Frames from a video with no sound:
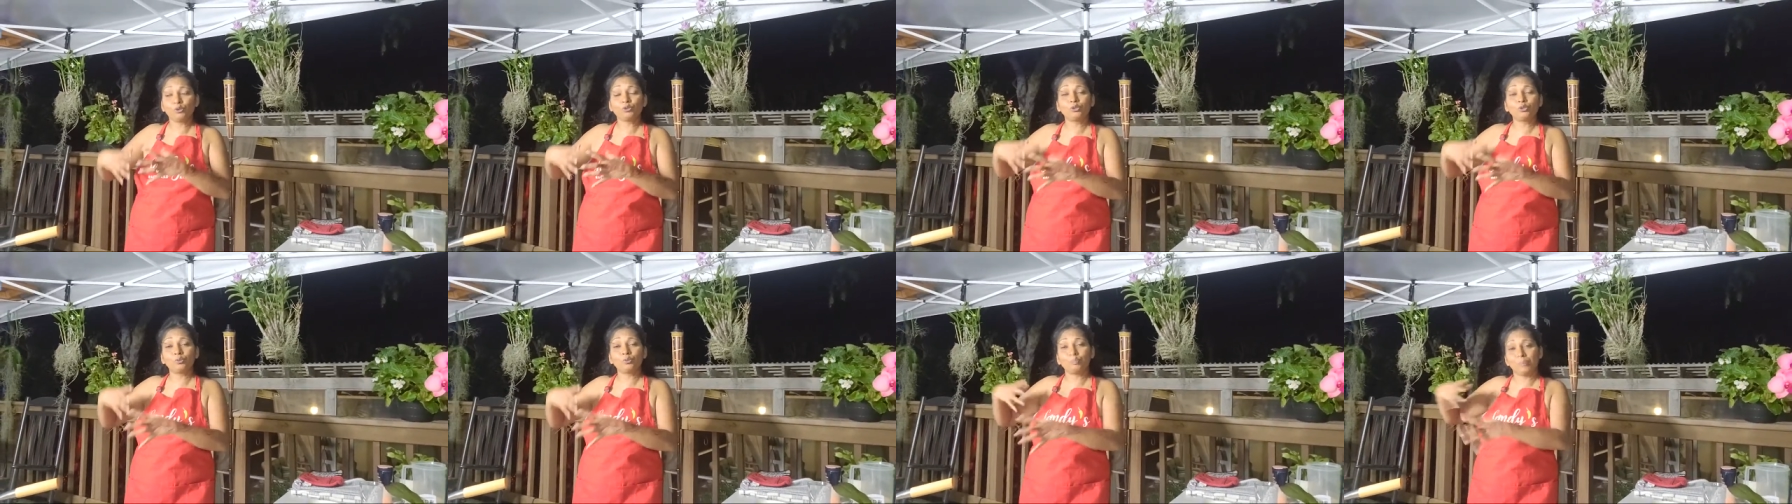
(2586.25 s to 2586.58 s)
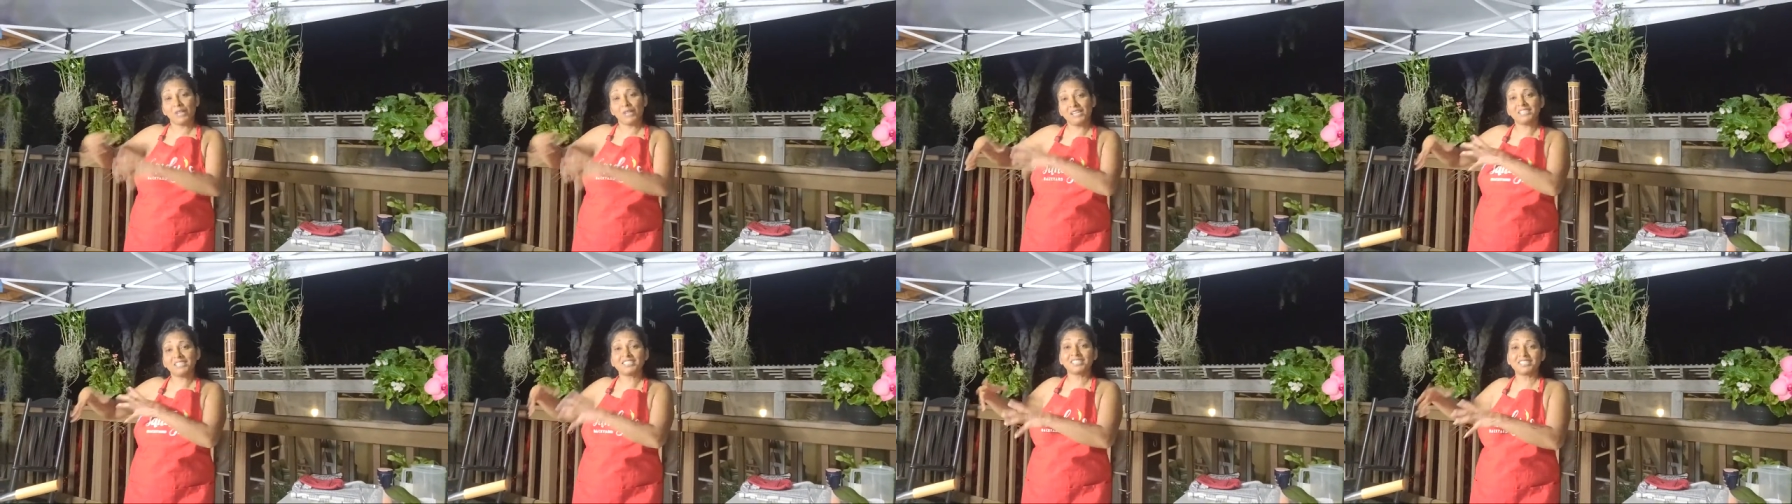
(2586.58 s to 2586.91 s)
to
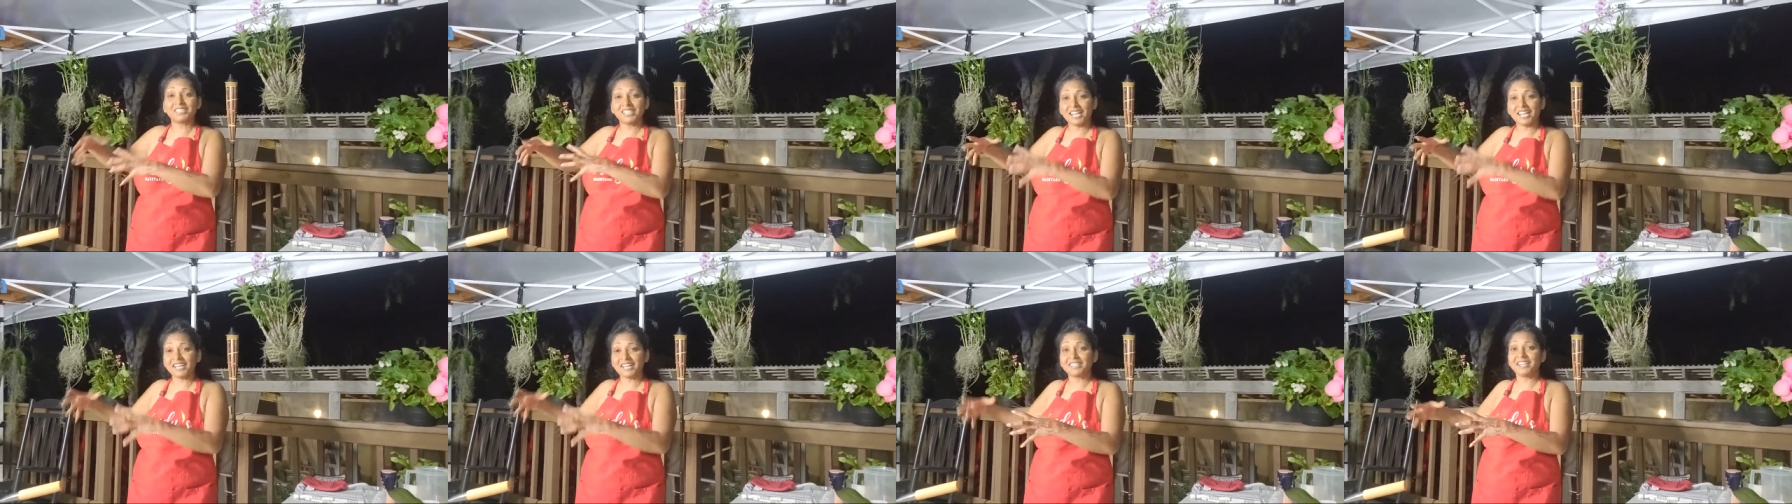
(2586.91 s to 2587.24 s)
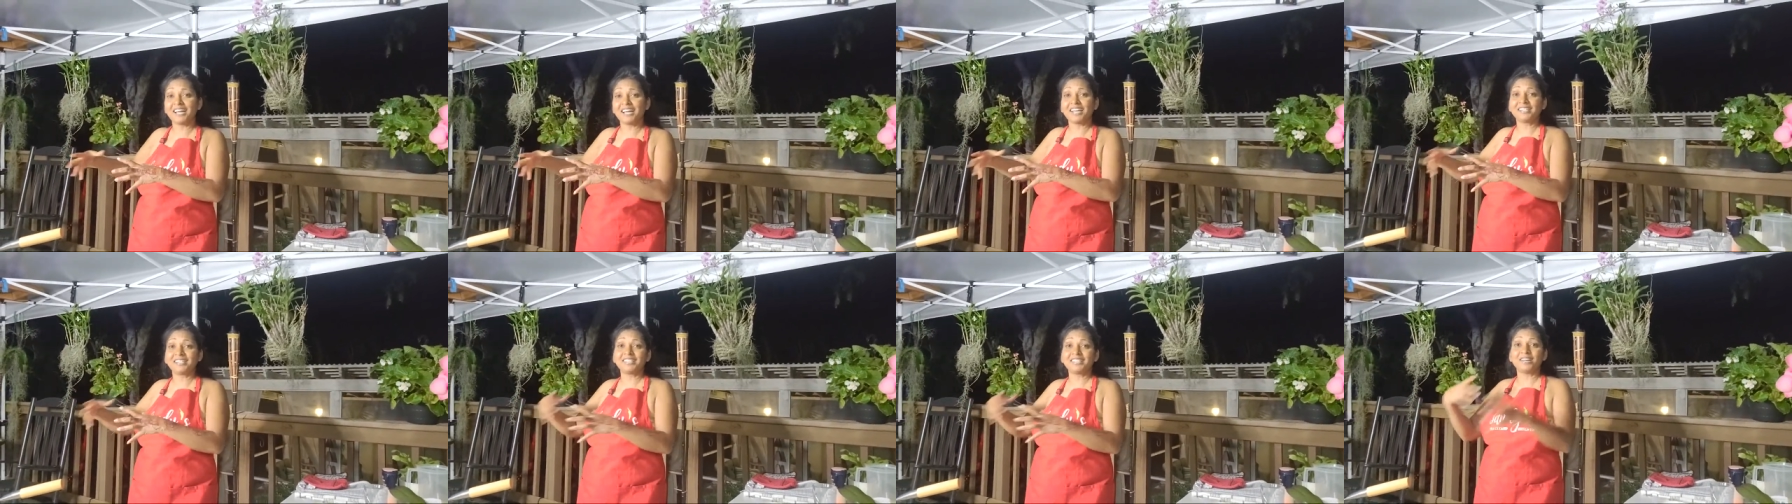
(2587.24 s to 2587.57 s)
places like
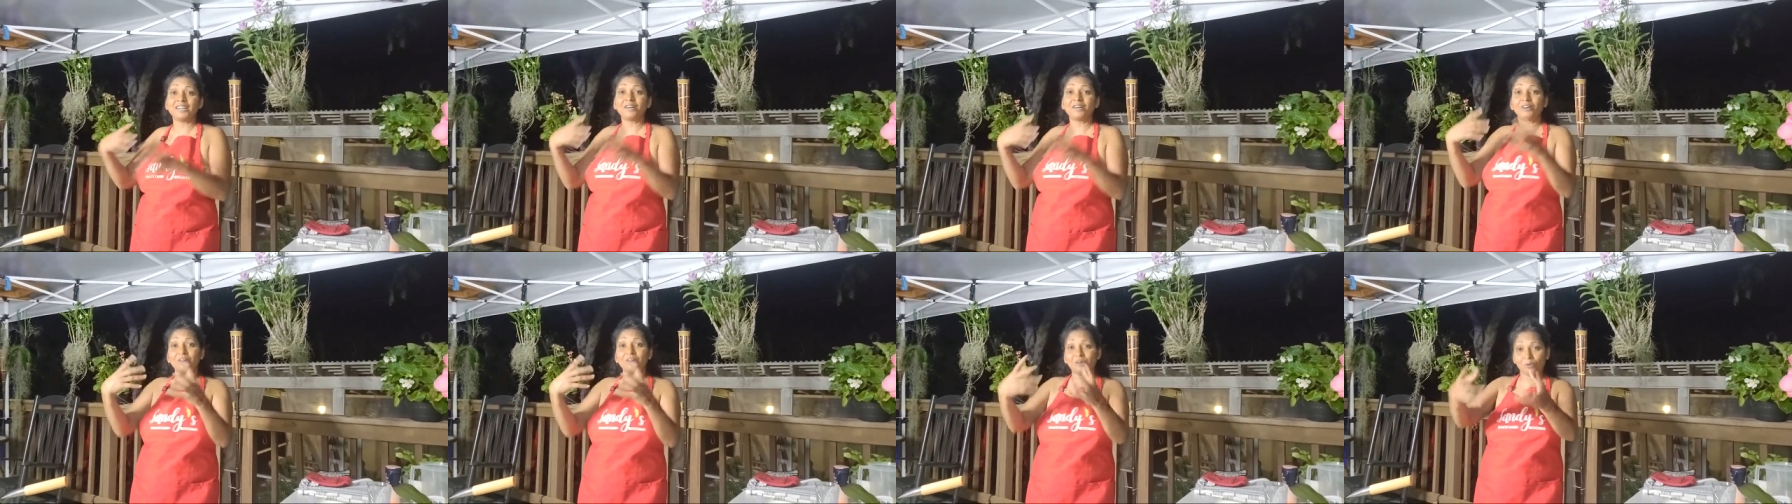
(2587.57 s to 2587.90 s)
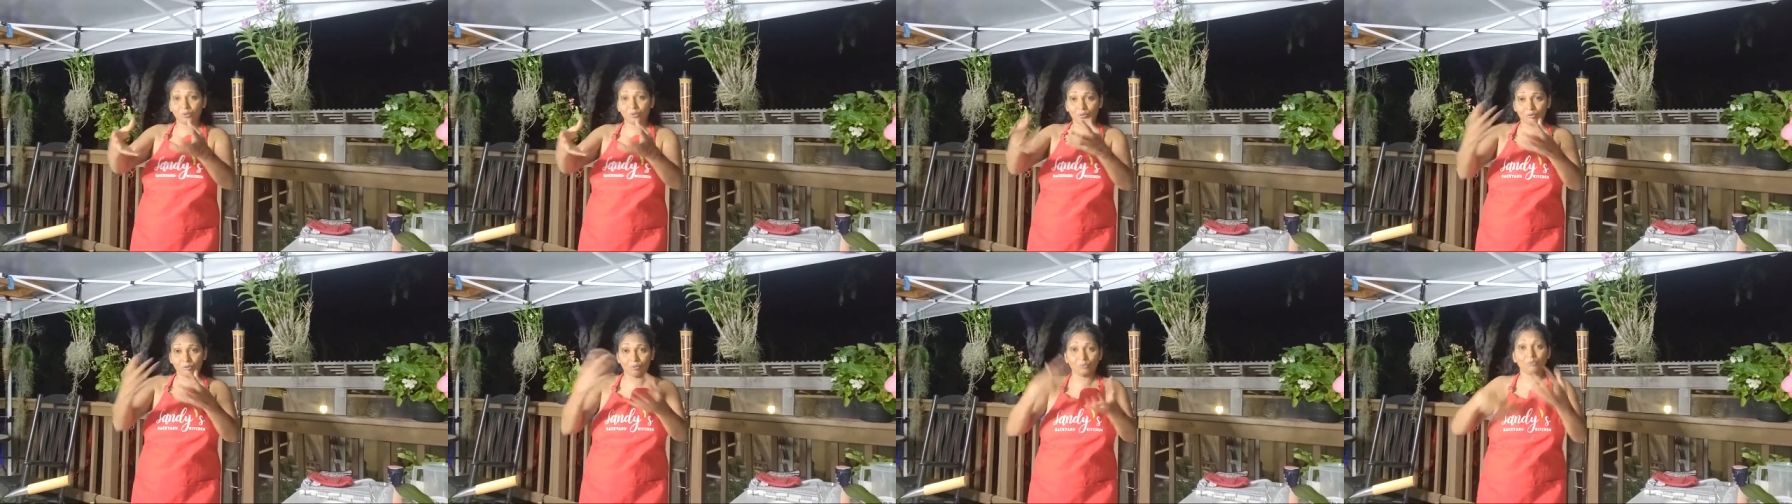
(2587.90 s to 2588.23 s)
that
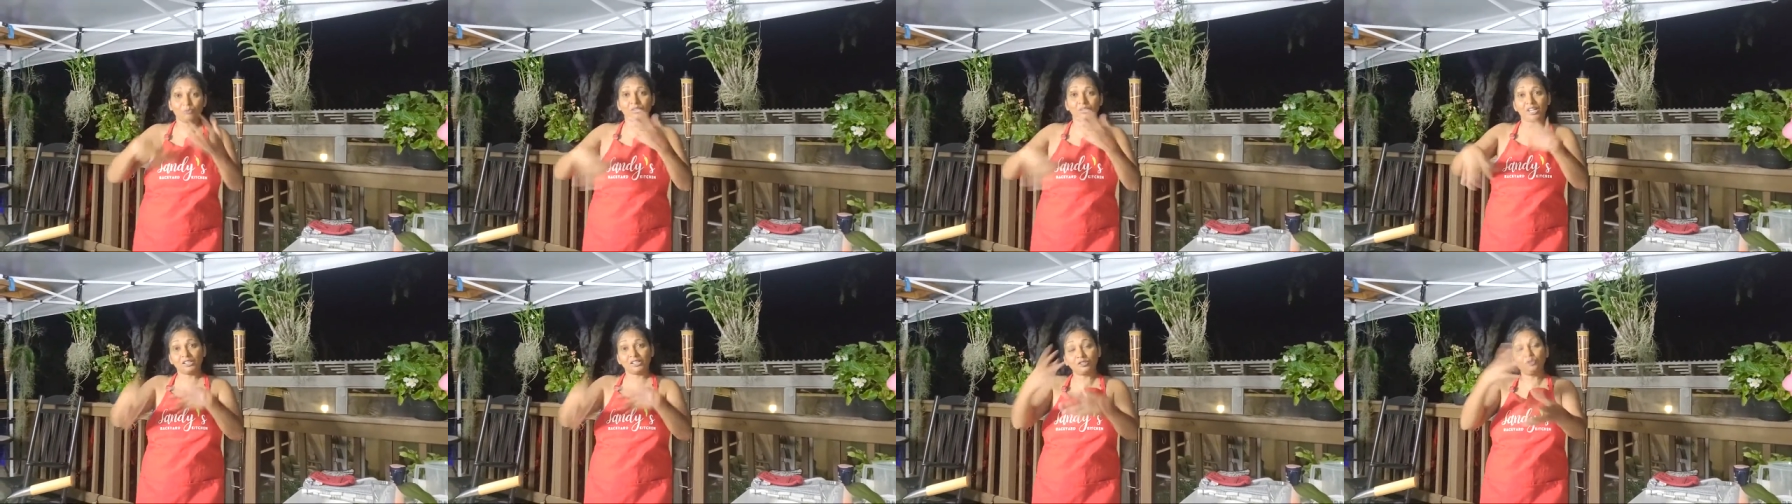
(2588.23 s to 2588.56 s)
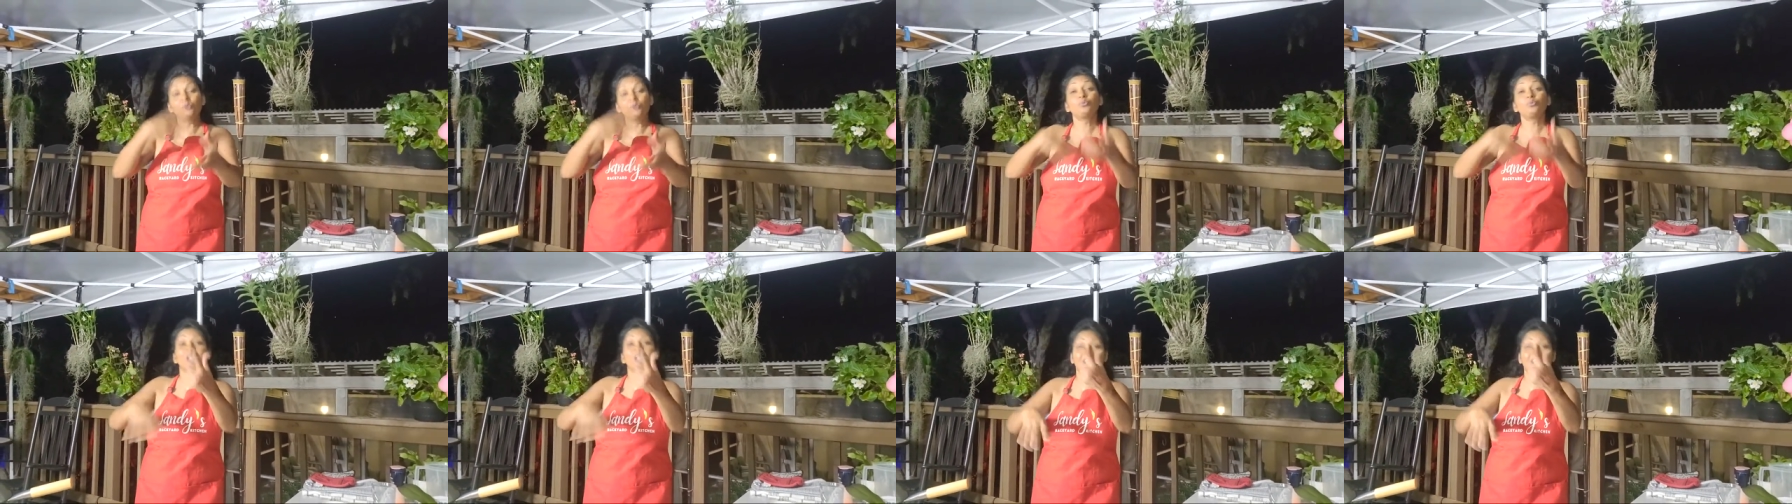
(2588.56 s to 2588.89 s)
that
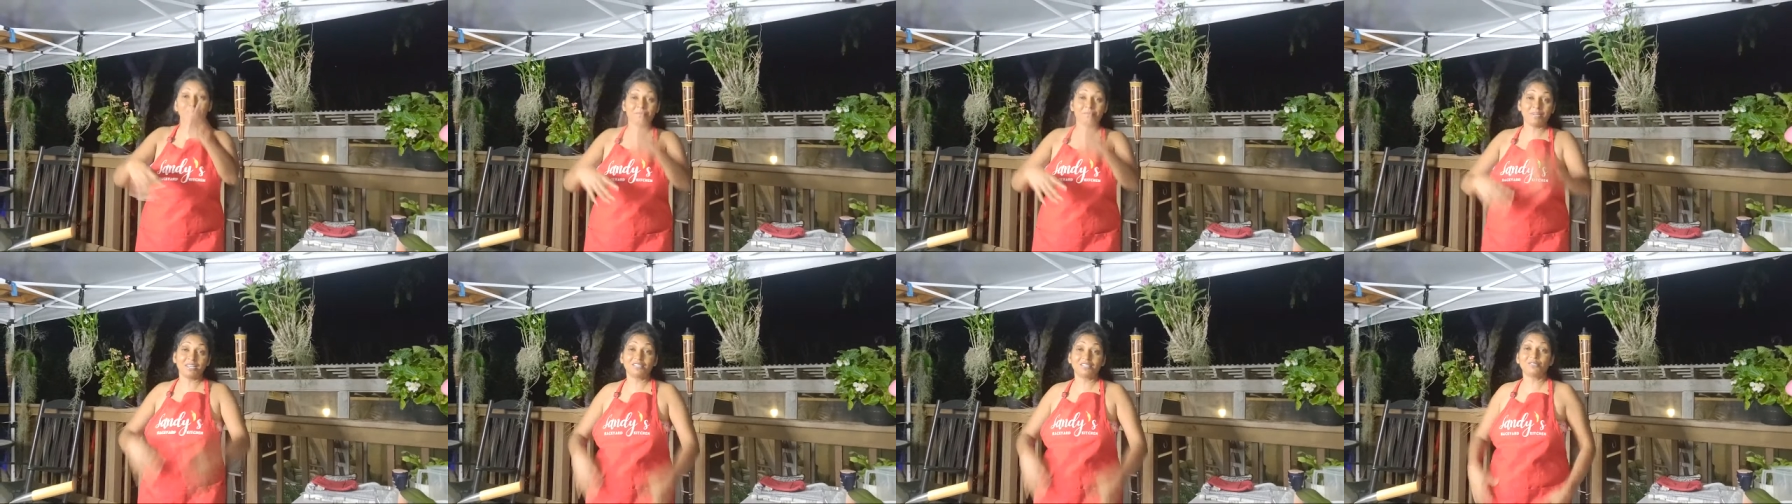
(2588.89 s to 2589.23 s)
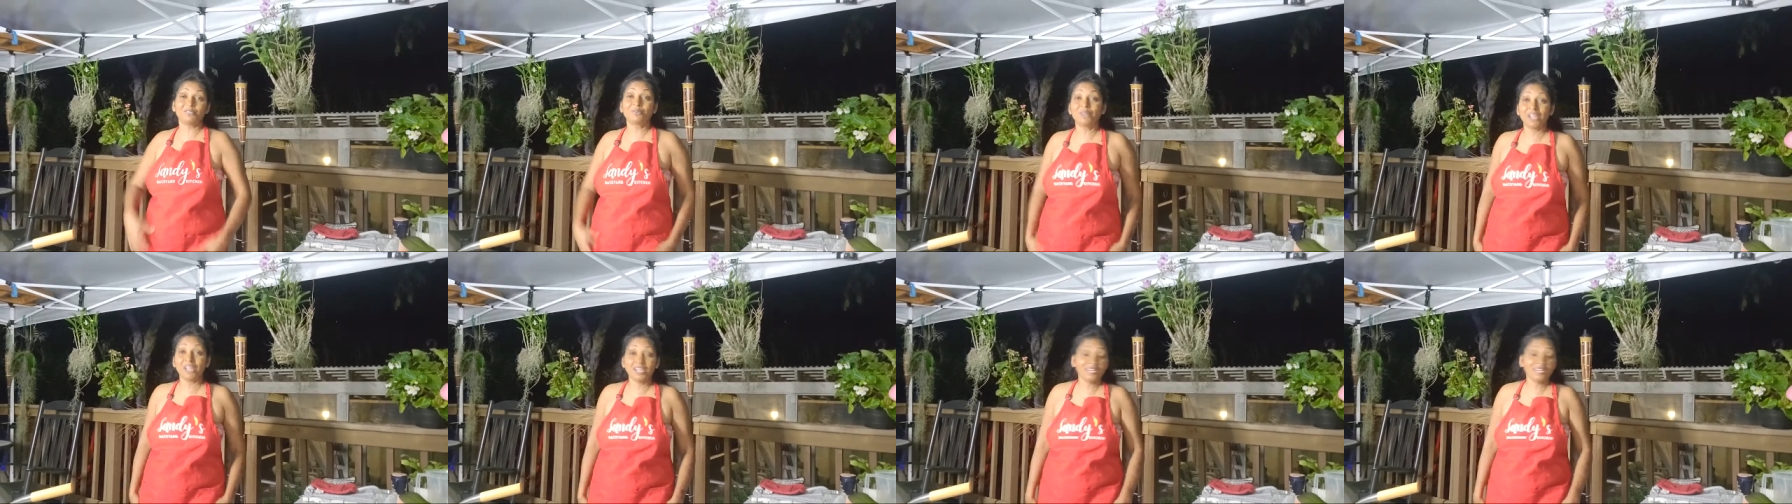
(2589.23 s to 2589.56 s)
you recommend
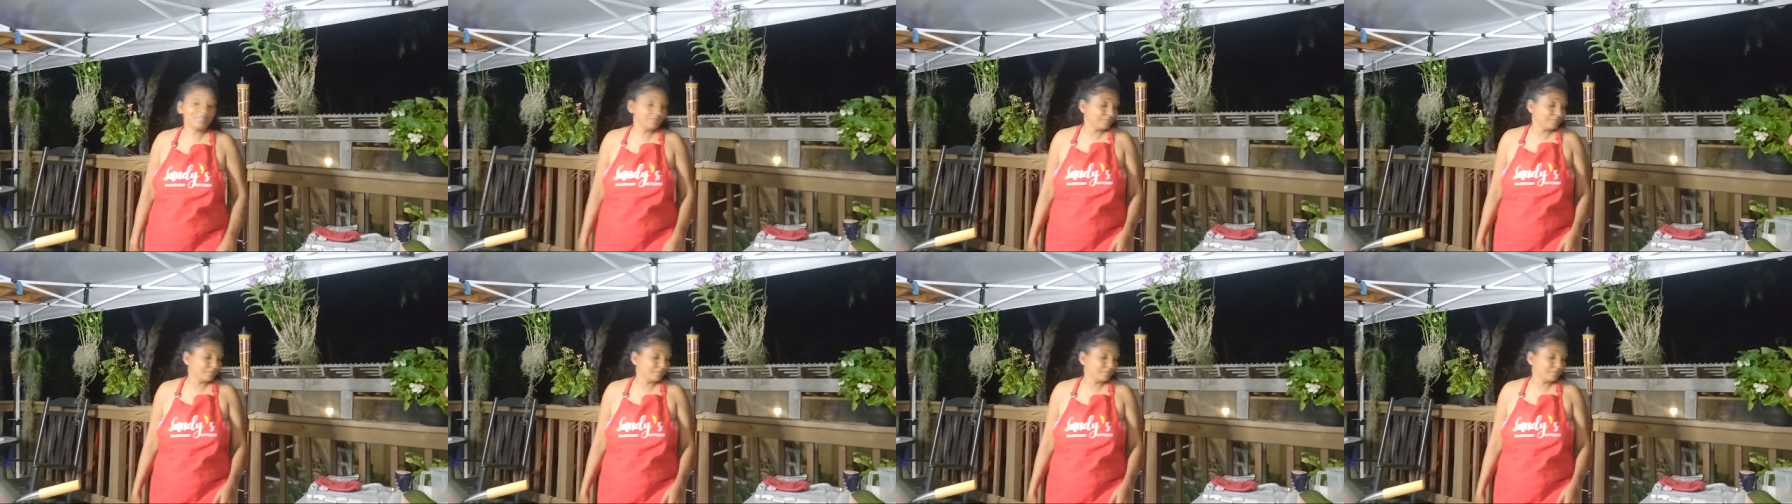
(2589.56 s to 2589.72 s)
okay